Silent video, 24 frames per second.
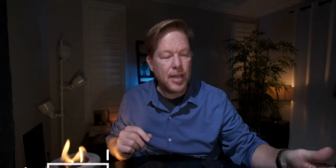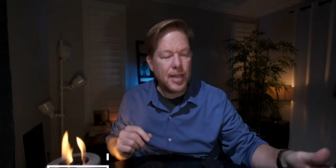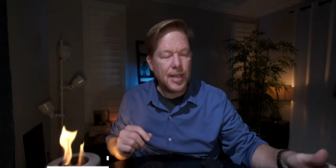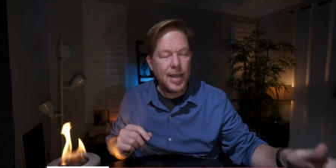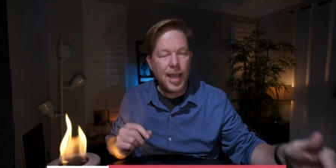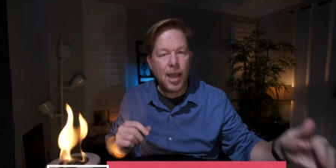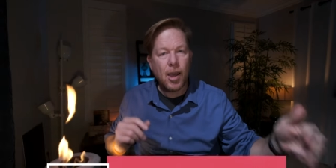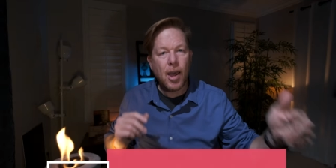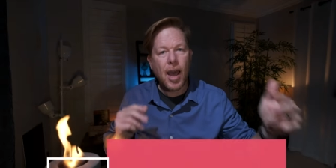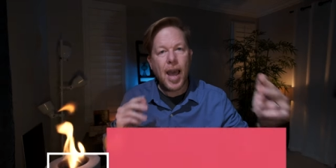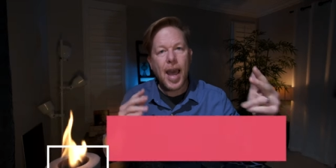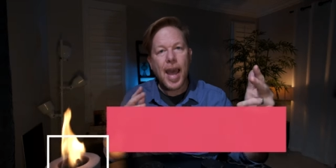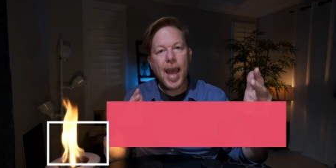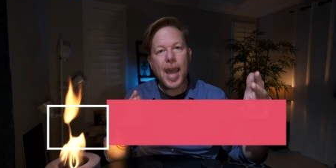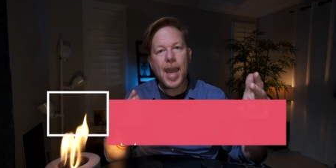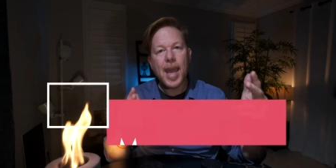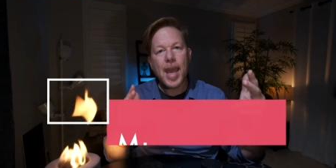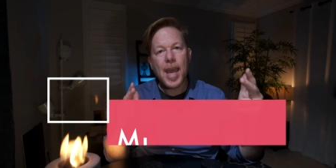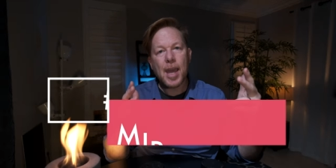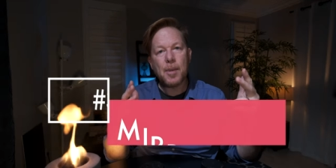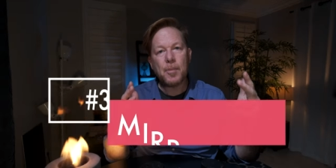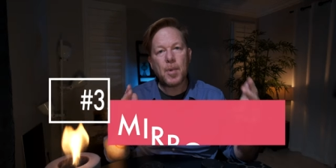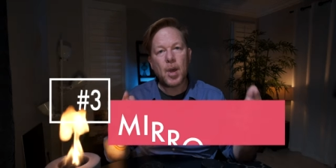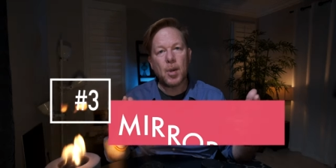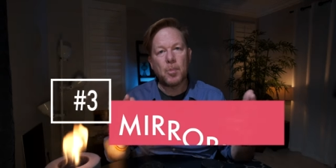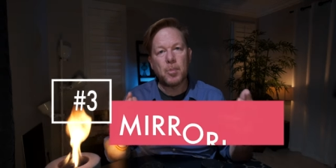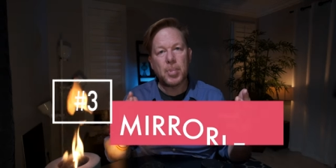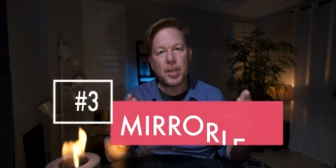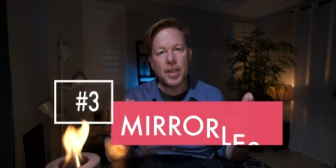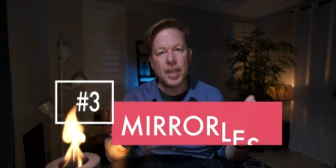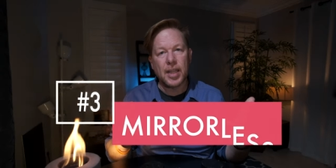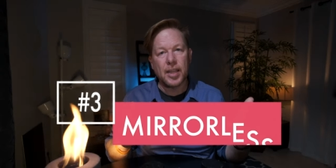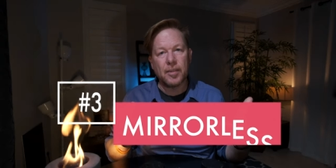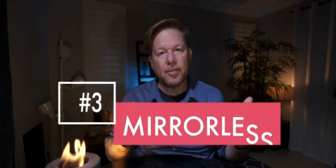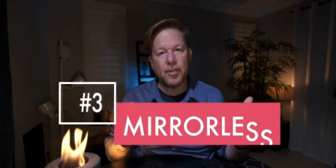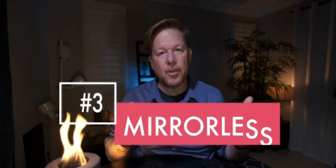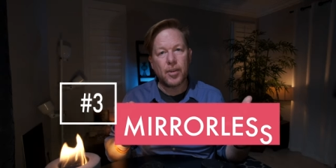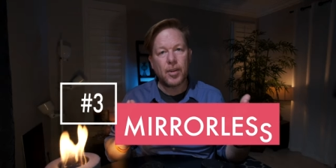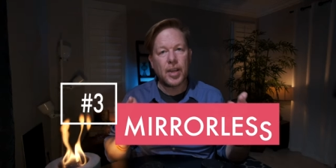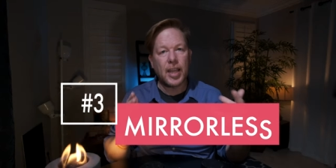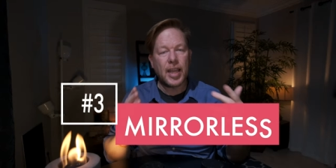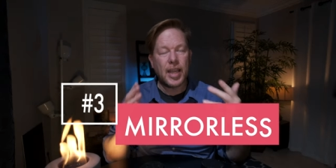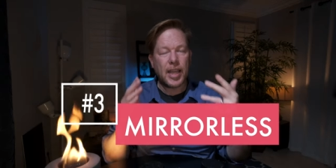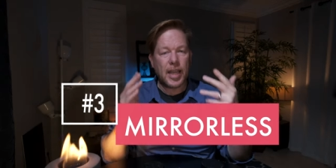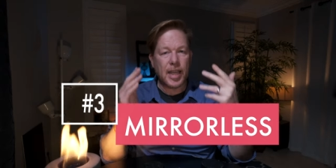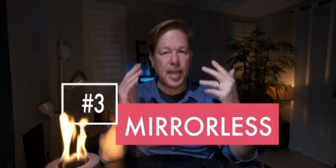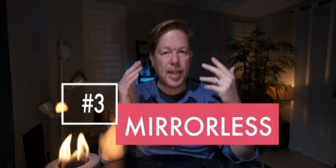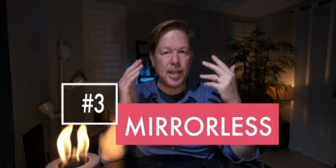Now, I am a believer
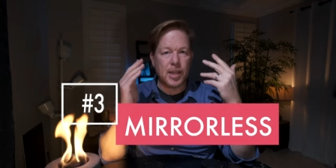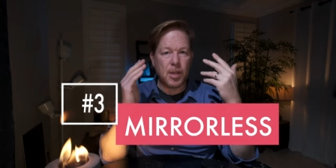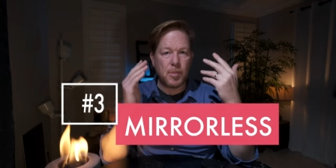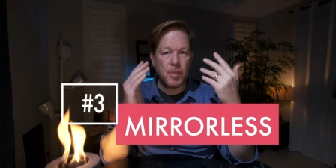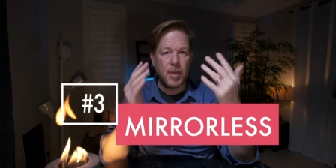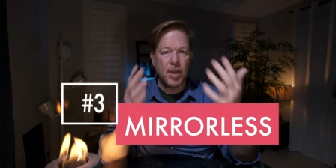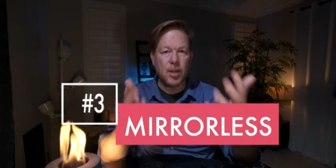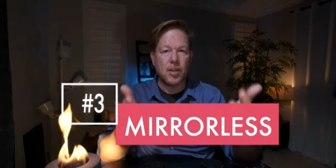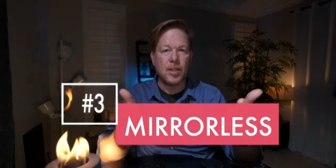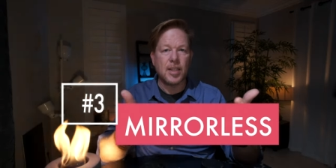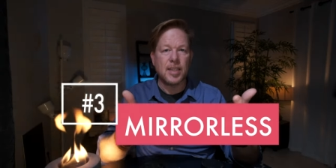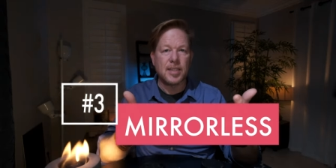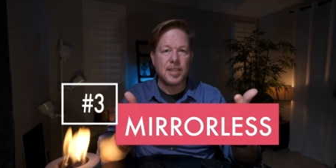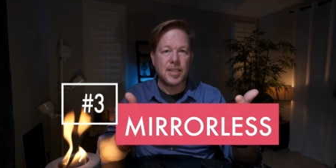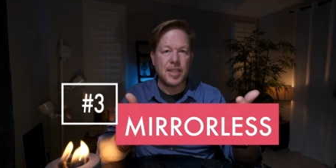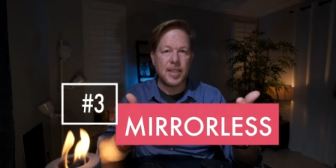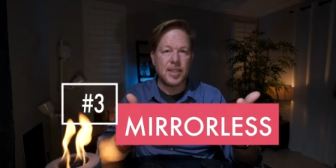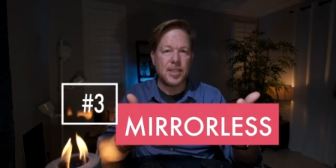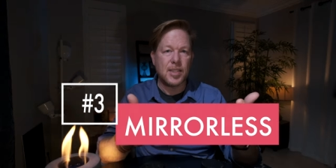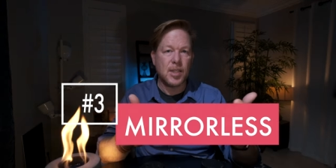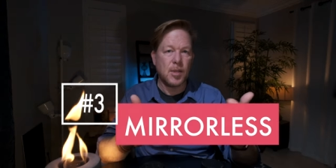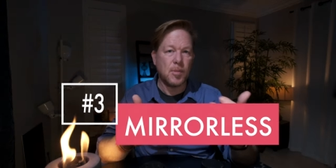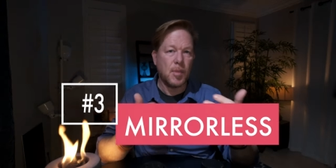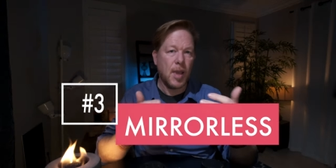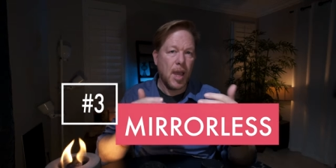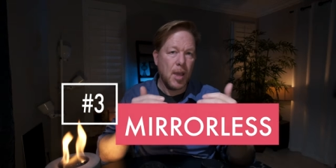in the mirrorless system.